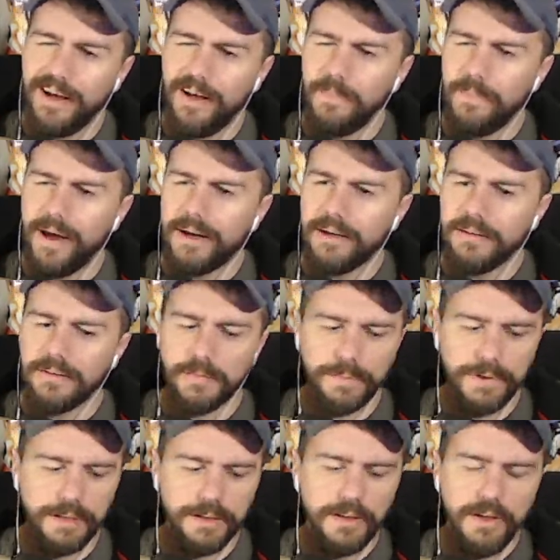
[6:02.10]
to help out a little
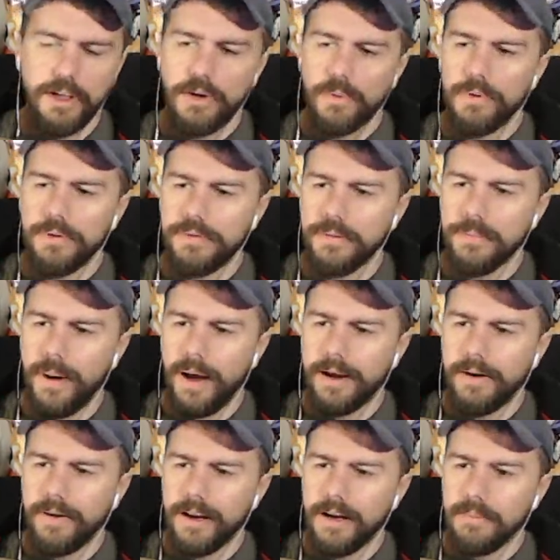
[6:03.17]
bit with the
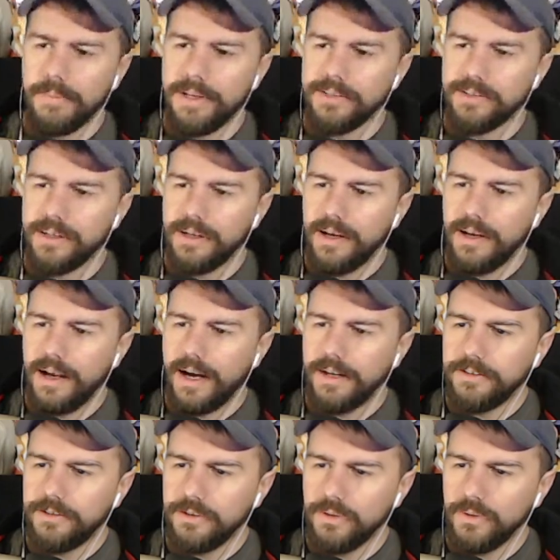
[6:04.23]
minor enemies.
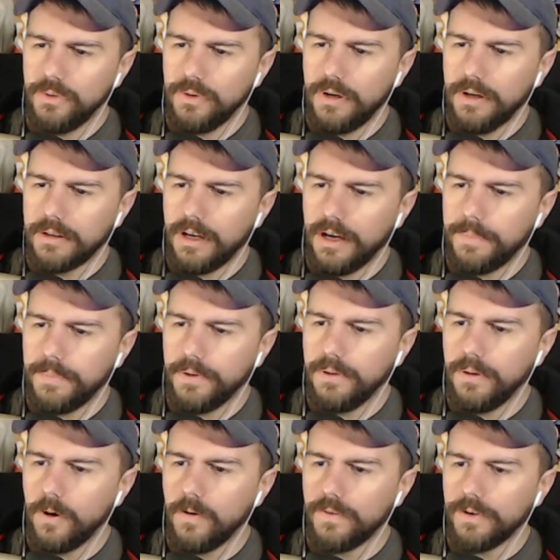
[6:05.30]
I do a
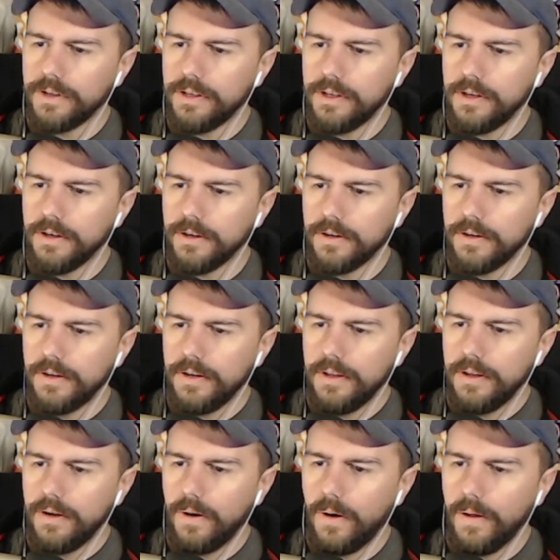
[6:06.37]
couple over here
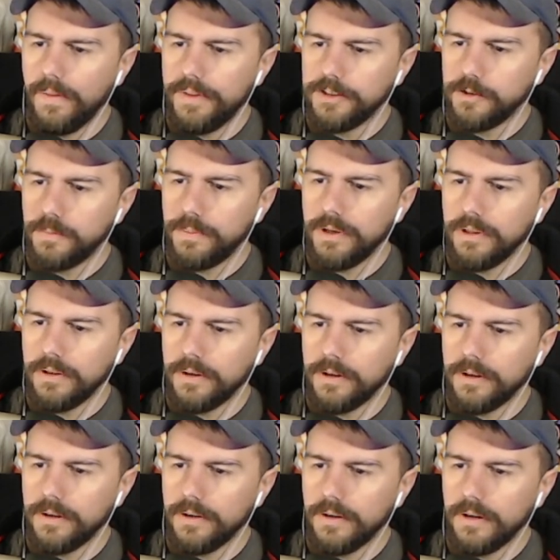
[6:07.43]
on this
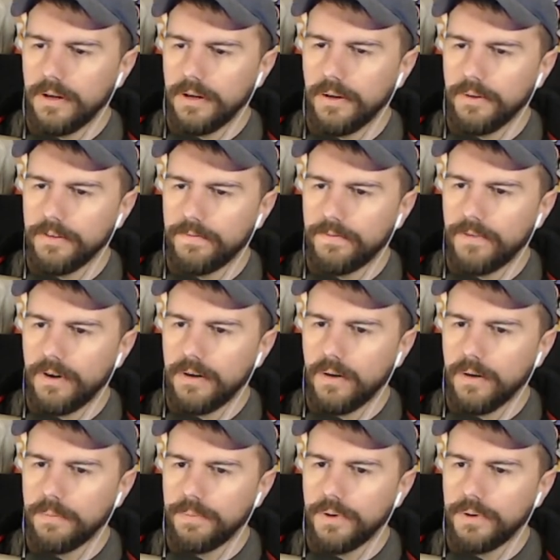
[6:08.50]
pillar on the front
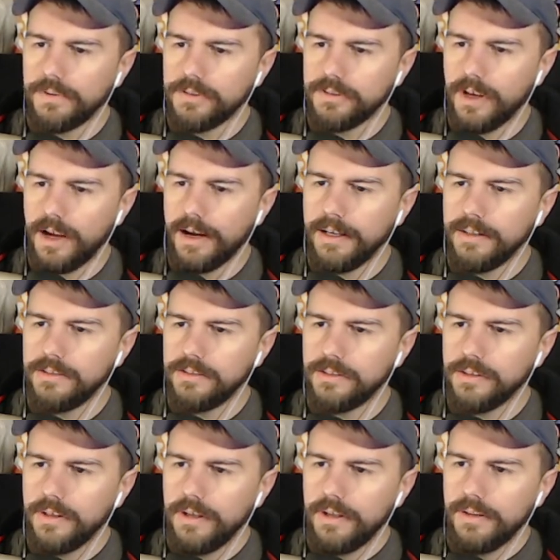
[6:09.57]
on both sides.